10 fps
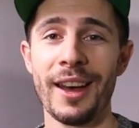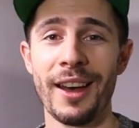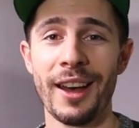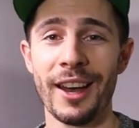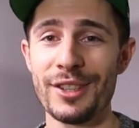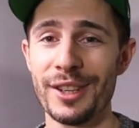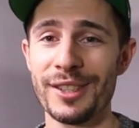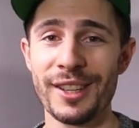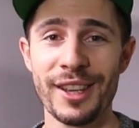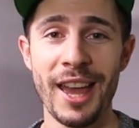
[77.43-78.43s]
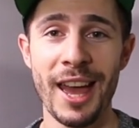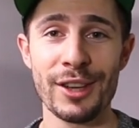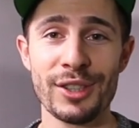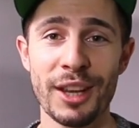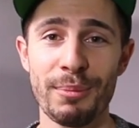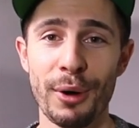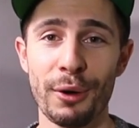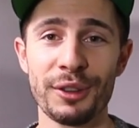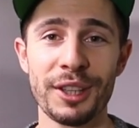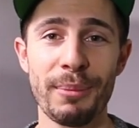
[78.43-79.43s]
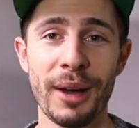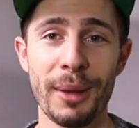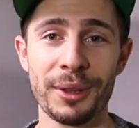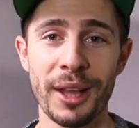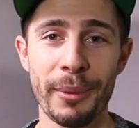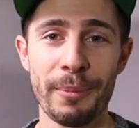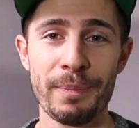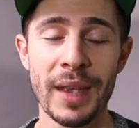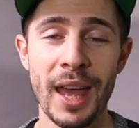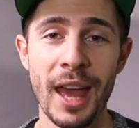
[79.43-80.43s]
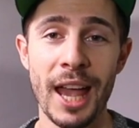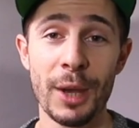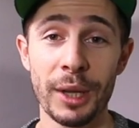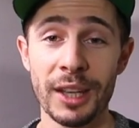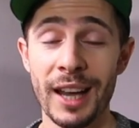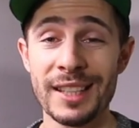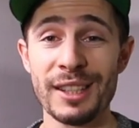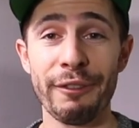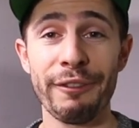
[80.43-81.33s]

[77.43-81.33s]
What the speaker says: I just say hashtag broken lily pipe club. Anyway guys, the